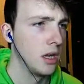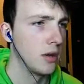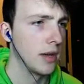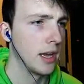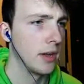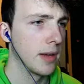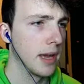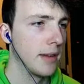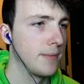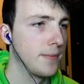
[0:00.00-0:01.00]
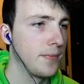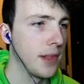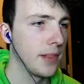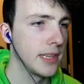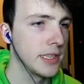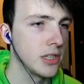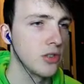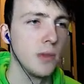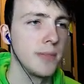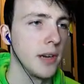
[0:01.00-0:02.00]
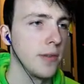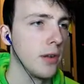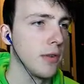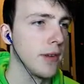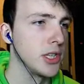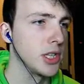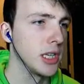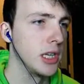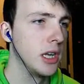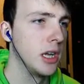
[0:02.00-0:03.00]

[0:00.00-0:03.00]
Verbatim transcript: Okay, okay. I think he's going to screw himself over eventually.